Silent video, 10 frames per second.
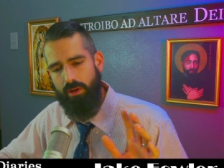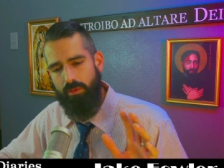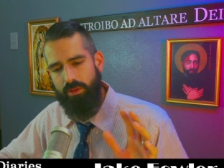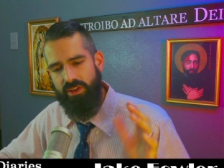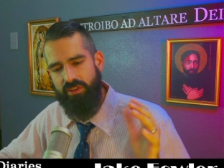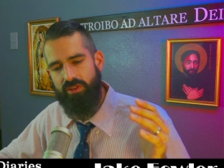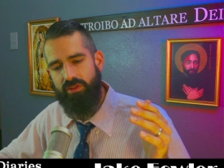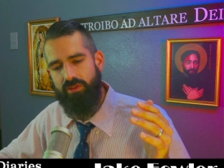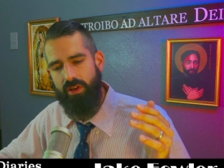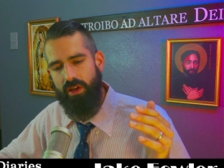but this
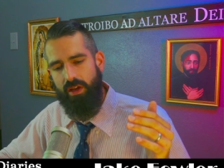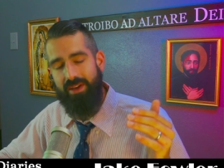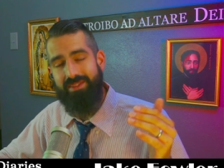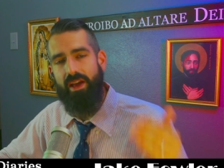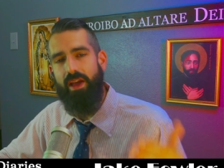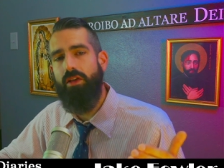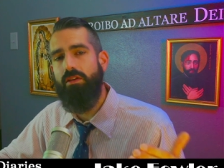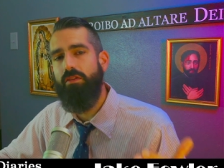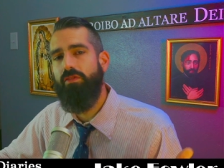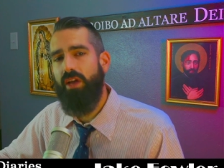is a tale
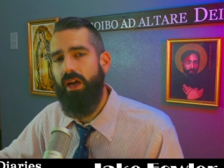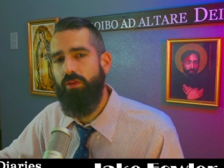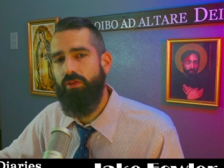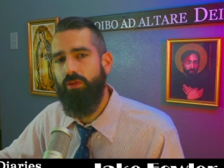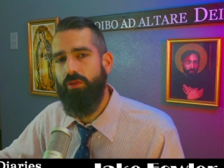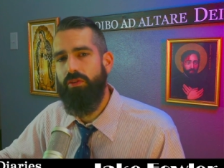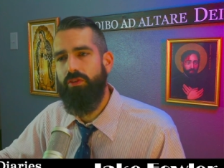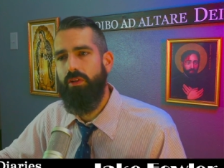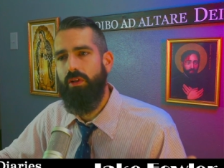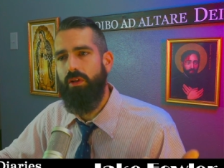of the councils
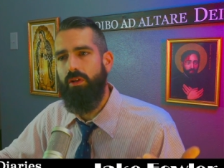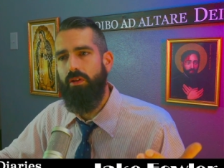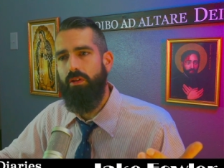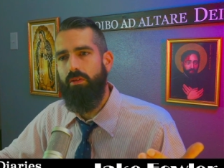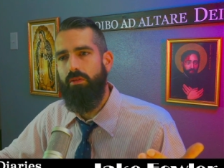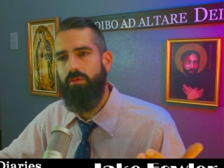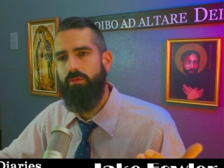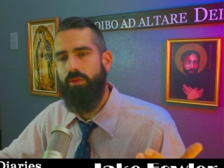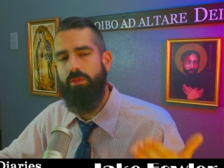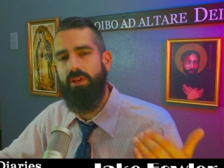
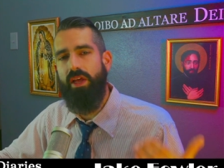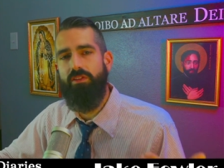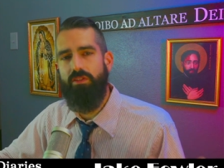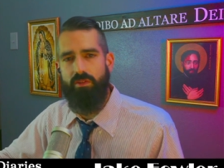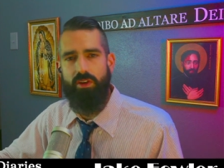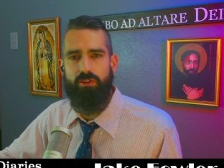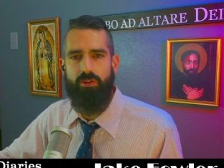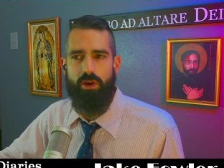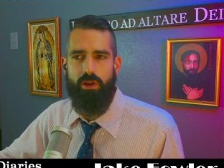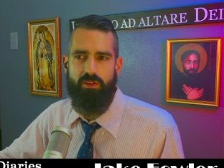from the lens of
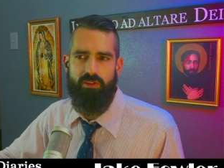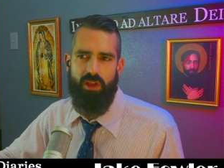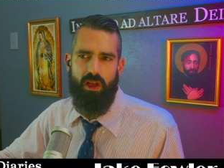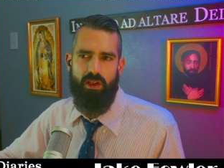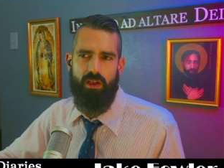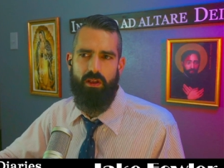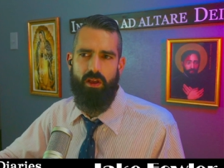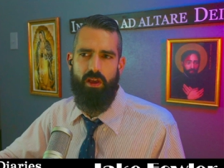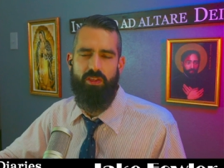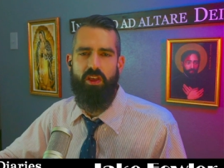history. It's not a,
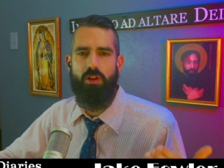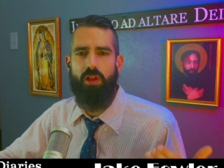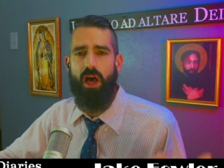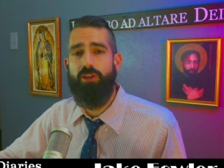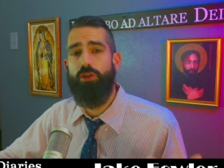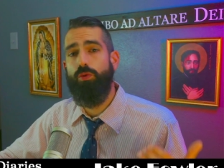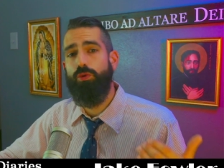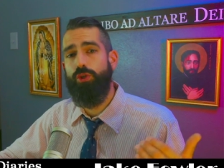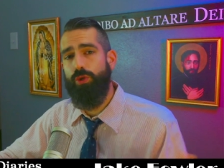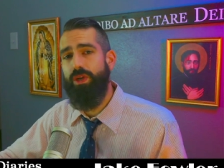a theological
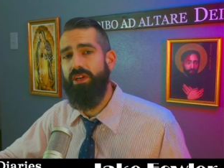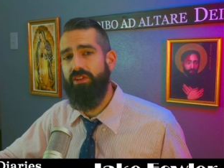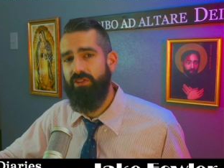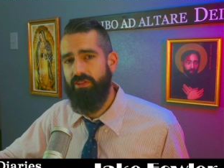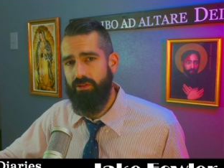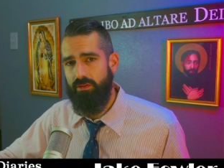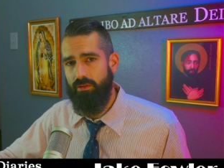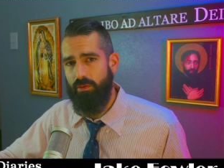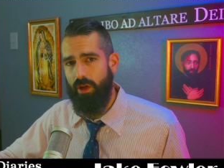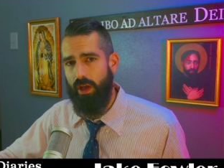treatise,
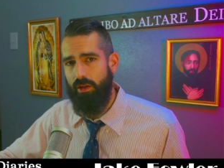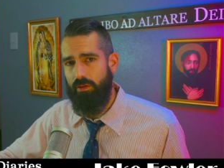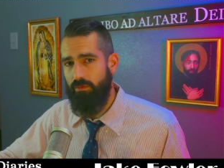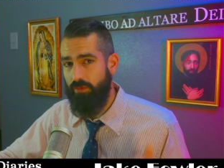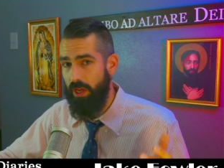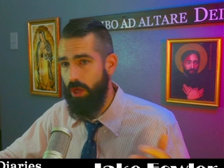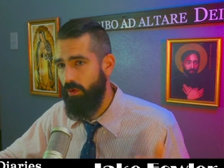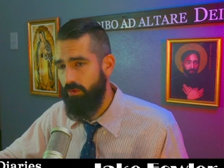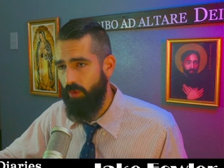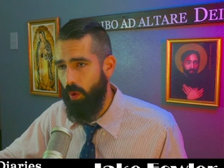okay, video
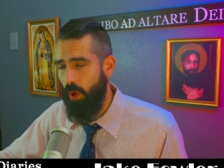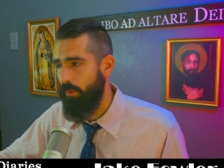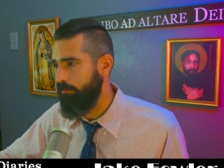form.